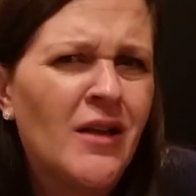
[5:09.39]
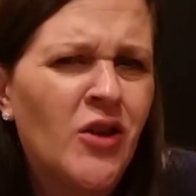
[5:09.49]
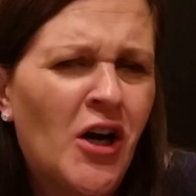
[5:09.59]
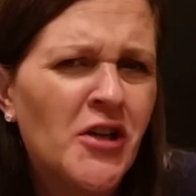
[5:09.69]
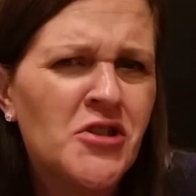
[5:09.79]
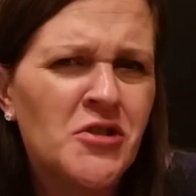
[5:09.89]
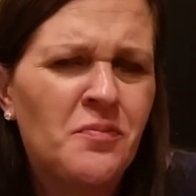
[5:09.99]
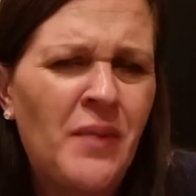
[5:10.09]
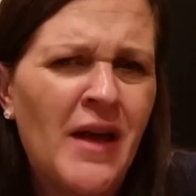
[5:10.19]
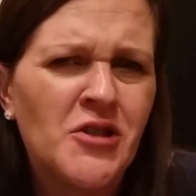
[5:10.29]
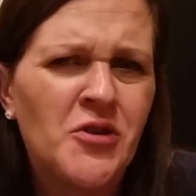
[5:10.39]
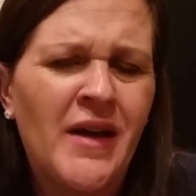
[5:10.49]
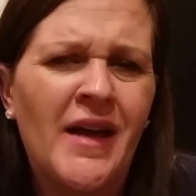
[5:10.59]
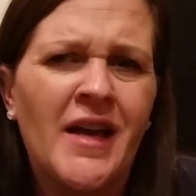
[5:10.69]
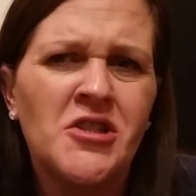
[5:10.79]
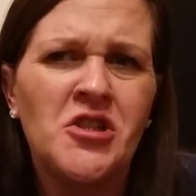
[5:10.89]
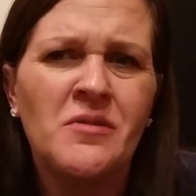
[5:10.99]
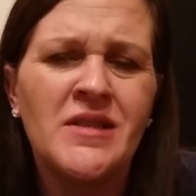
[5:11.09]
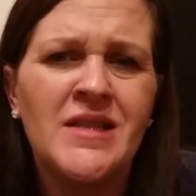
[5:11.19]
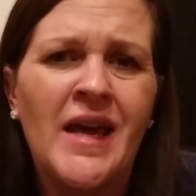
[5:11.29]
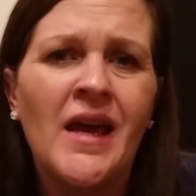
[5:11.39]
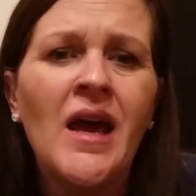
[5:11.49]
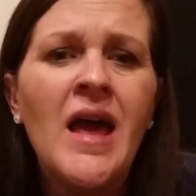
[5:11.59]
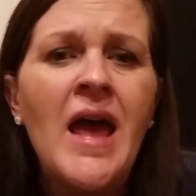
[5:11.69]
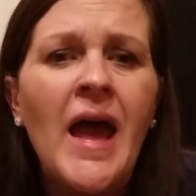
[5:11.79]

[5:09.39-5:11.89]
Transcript: a large pantry, I guess you would say.